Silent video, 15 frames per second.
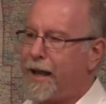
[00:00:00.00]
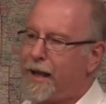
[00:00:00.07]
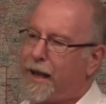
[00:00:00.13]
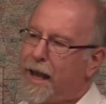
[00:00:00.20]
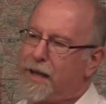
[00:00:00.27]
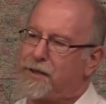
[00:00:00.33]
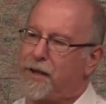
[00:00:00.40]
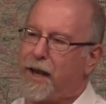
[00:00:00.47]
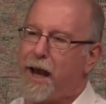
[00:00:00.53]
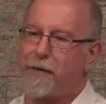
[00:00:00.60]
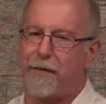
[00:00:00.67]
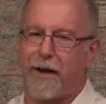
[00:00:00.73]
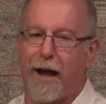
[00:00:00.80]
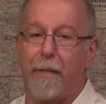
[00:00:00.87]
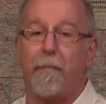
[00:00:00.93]
I can't say
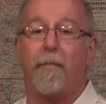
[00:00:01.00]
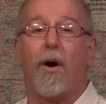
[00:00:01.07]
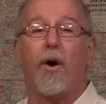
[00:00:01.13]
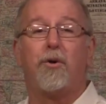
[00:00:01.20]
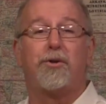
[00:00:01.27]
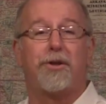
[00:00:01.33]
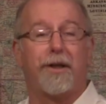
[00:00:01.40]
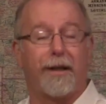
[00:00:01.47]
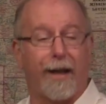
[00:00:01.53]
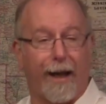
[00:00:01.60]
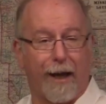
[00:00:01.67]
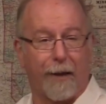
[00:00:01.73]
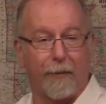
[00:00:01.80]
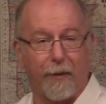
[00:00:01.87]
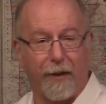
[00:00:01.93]
every time, most of the
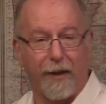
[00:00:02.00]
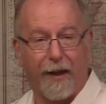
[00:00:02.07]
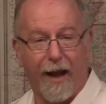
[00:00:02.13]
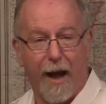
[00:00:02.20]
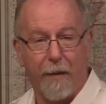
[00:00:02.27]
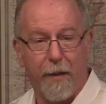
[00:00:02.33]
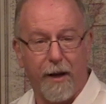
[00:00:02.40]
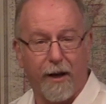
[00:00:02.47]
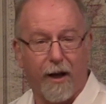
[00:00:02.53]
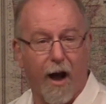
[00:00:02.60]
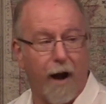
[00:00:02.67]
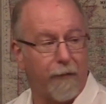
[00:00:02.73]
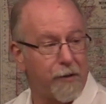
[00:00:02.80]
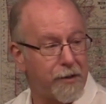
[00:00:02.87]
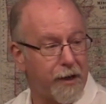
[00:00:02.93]
time that I'm in a
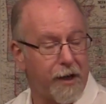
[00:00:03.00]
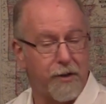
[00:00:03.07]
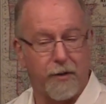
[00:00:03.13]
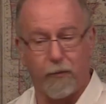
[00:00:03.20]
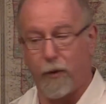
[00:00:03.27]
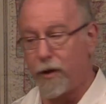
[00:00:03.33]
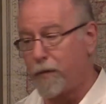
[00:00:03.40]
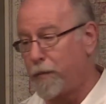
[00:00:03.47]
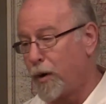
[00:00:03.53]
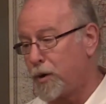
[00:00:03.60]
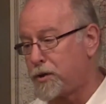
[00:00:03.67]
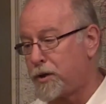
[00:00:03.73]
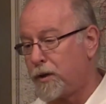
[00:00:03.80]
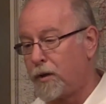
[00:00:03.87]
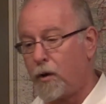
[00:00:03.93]
conversation, whether
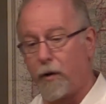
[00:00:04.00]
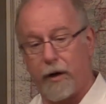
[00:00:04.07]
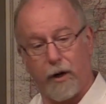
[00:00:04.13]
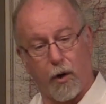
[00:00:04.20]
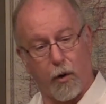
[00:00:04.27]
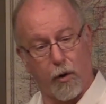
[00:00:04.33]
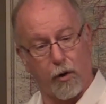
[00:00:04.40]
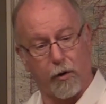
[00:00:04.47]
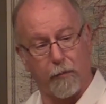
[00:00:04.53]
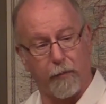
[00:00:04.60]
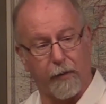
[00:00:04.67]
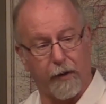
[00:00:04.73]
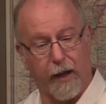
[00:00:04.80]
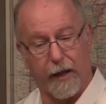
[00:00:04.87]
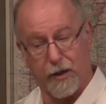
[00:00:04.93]
personal or in a group,
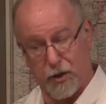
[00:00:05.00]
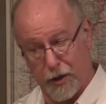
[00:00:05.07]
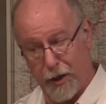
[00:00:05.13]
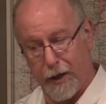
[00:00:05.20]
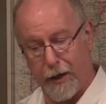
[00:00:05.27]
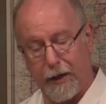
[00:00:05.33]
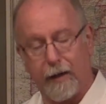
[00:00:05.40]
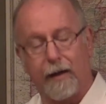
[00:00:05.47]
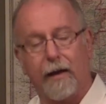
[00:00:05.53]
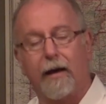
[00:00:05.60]
like a study,